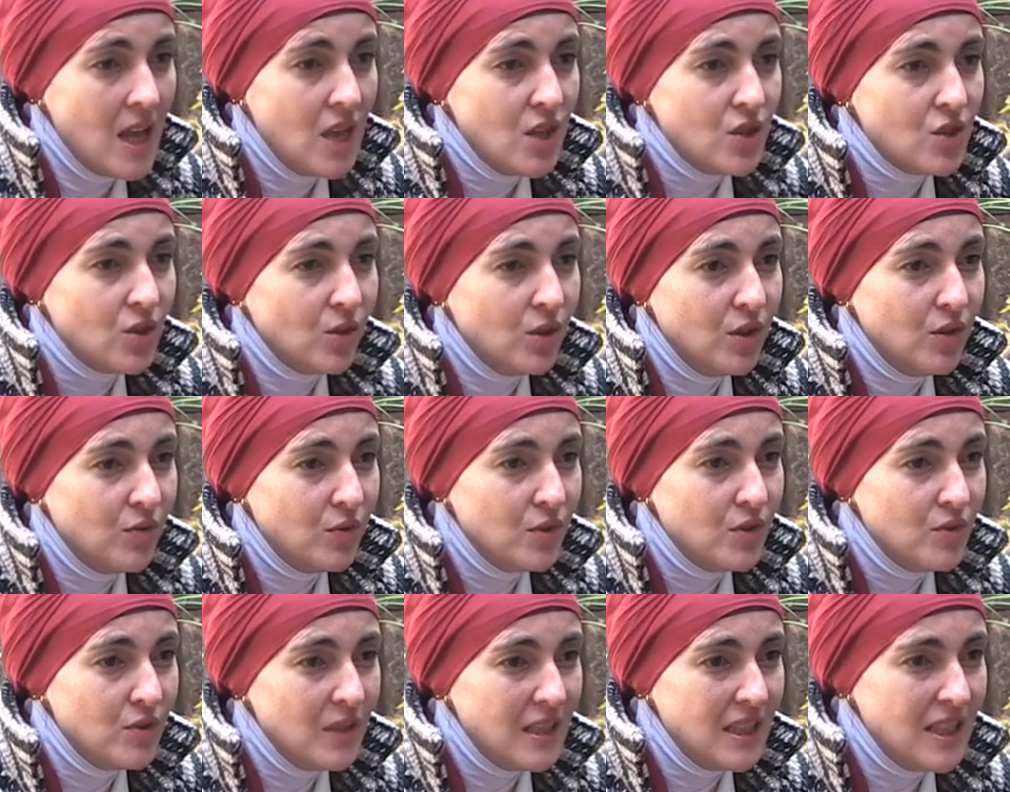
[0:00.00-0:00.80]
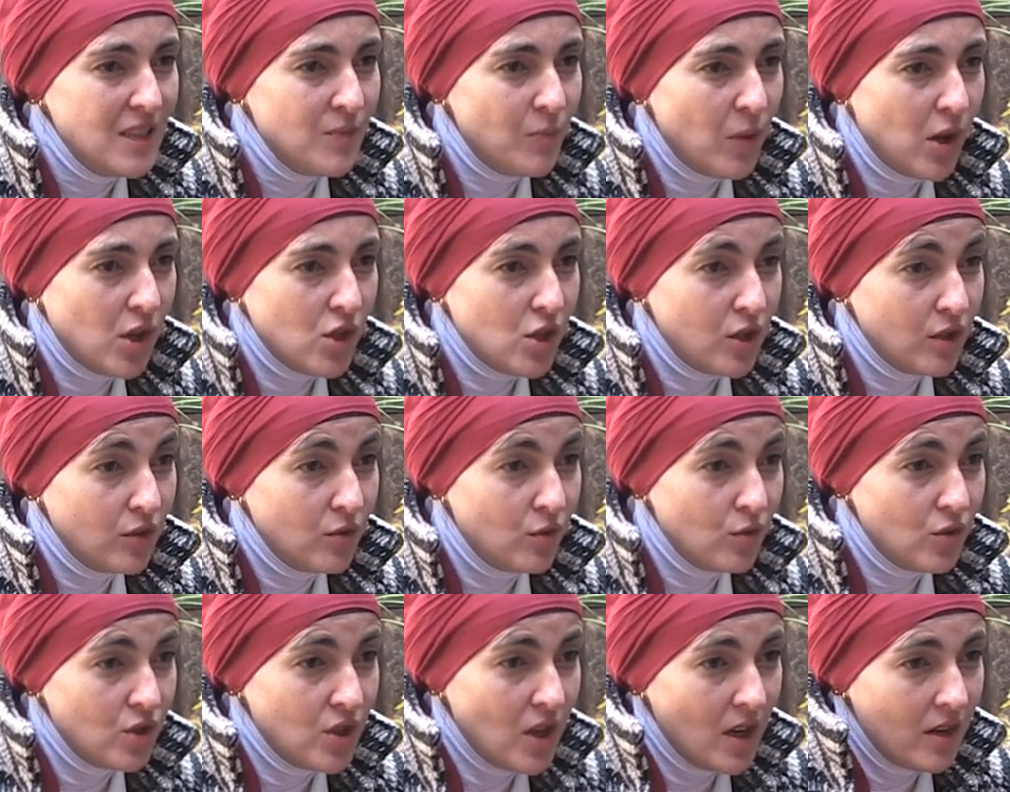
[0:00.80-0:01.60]
So it was really special
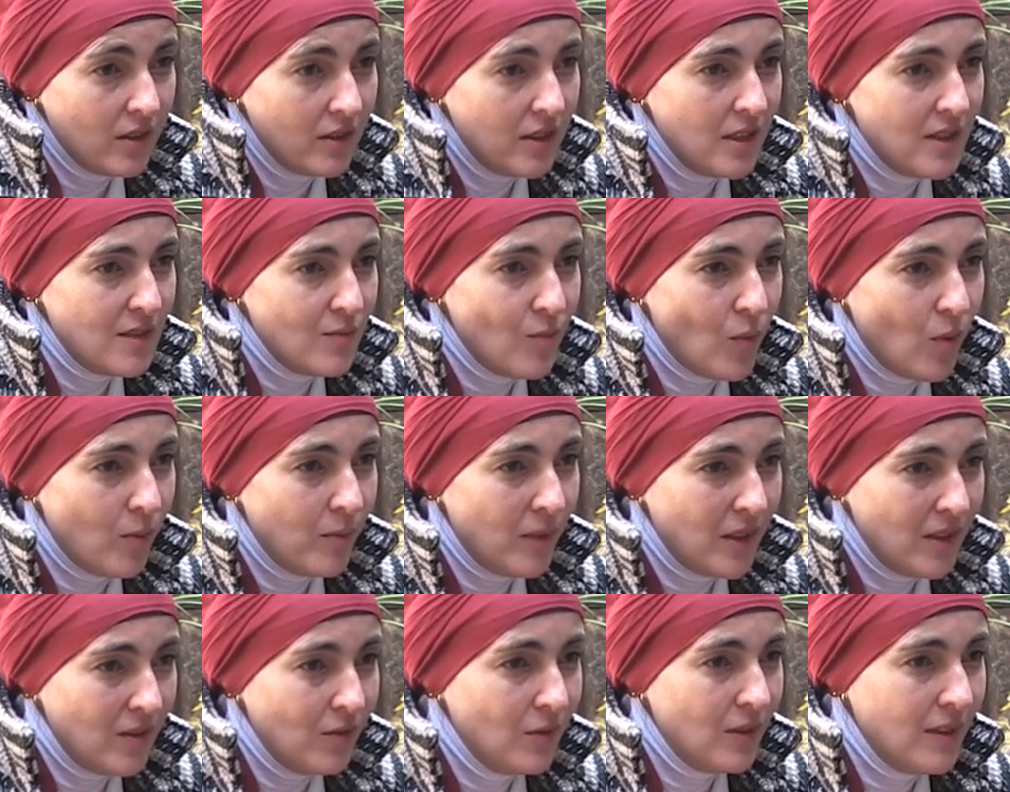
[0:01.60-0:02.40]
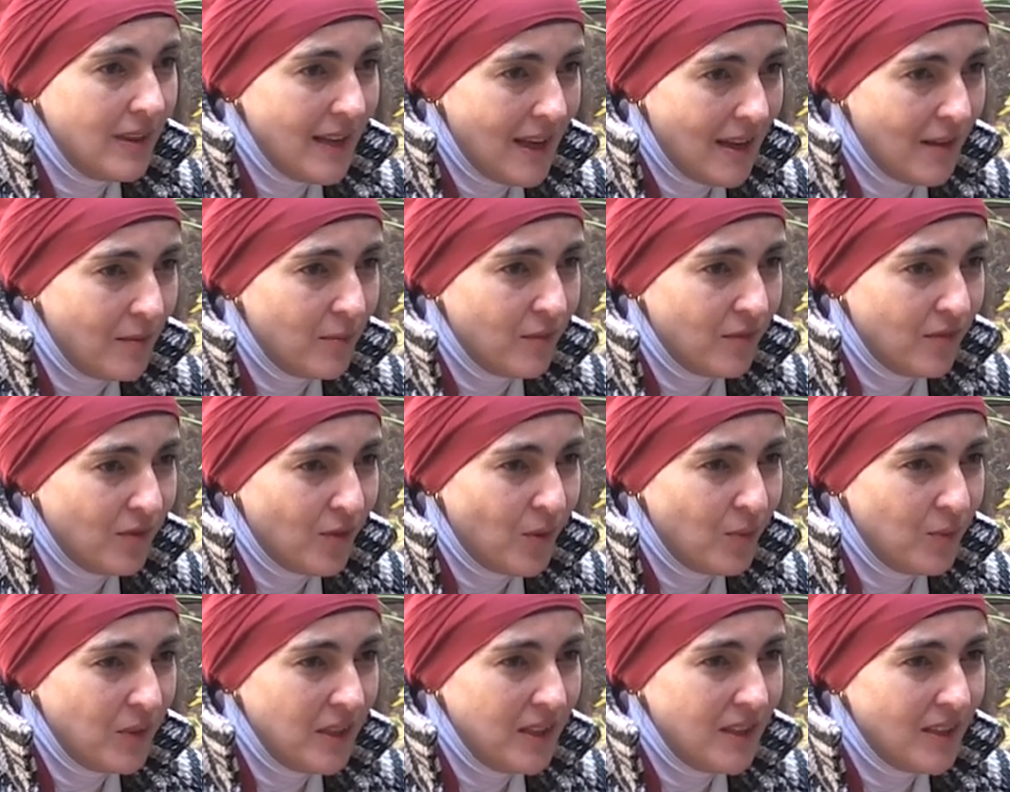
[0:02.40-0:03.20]
to share this moment with them.
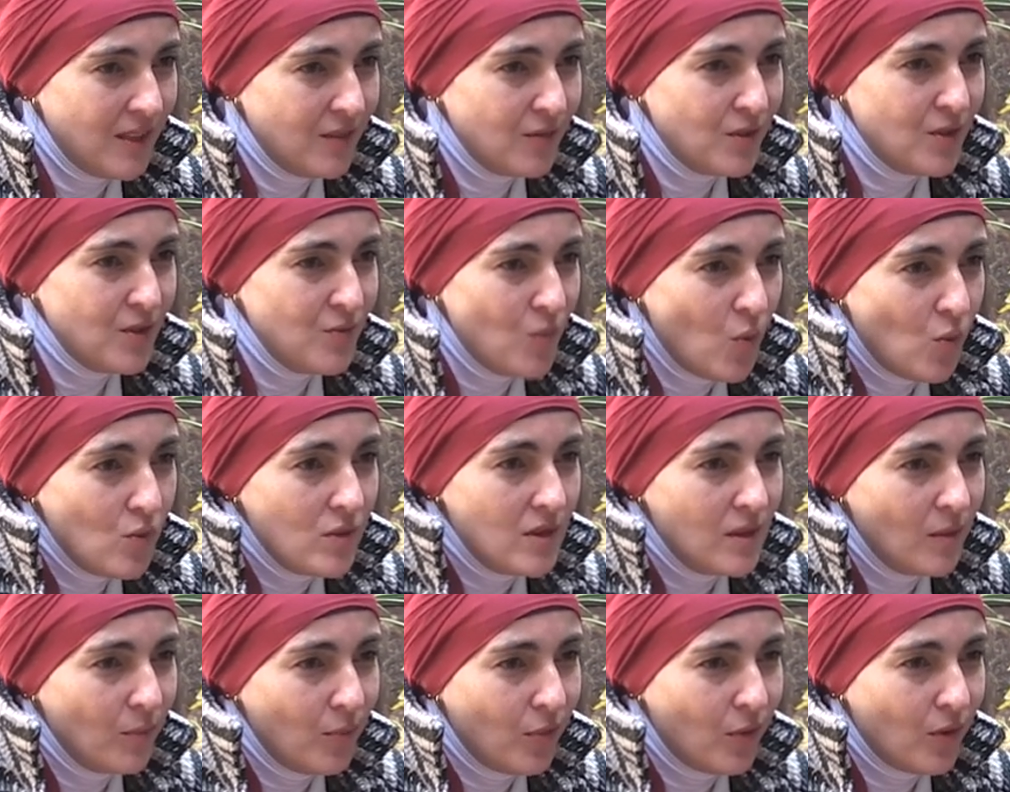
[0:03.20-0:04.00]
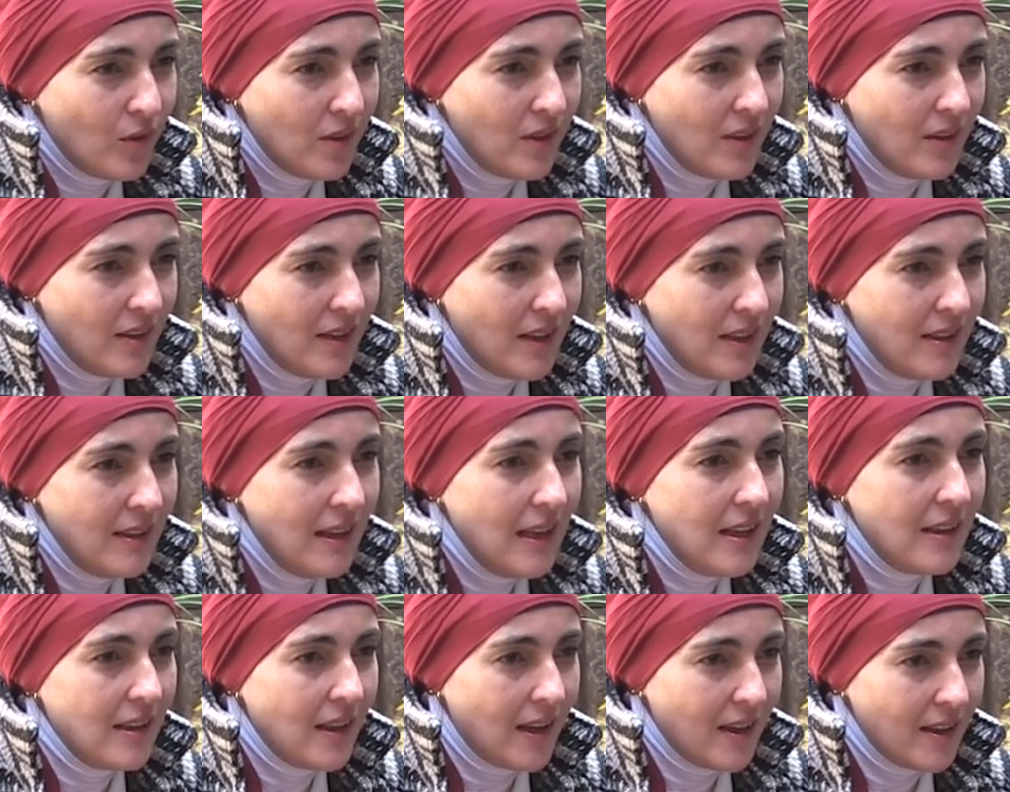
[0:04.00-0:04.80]
For me, that was most important, that
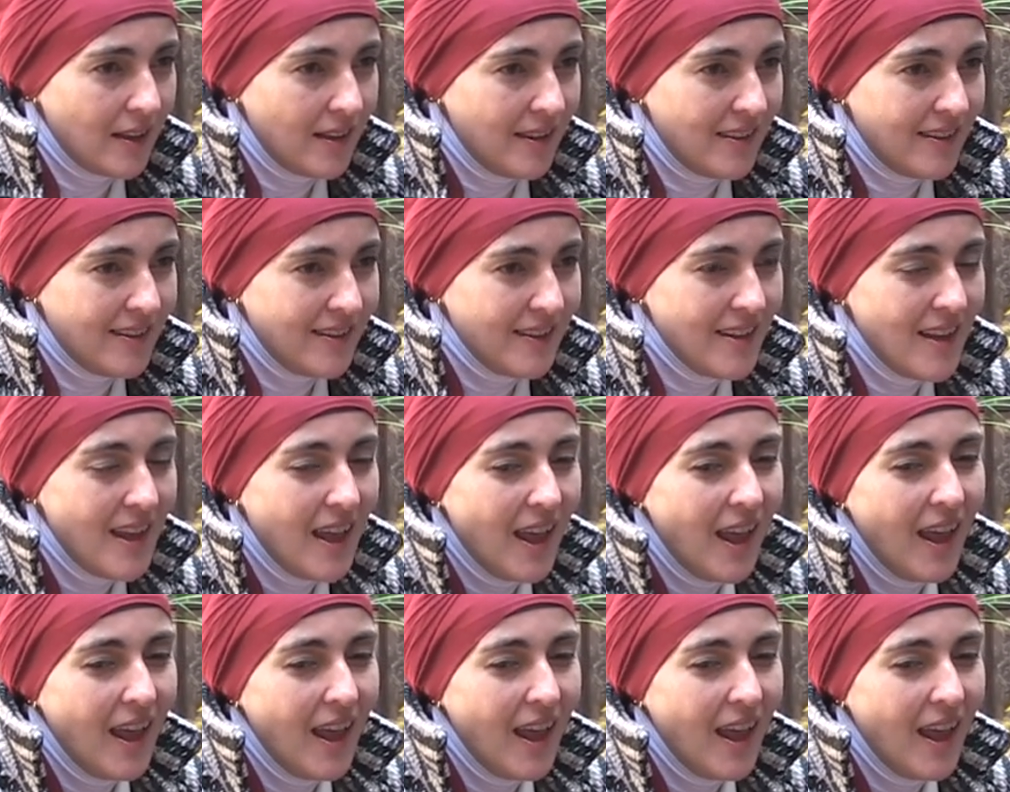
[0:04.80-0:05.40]
they like it.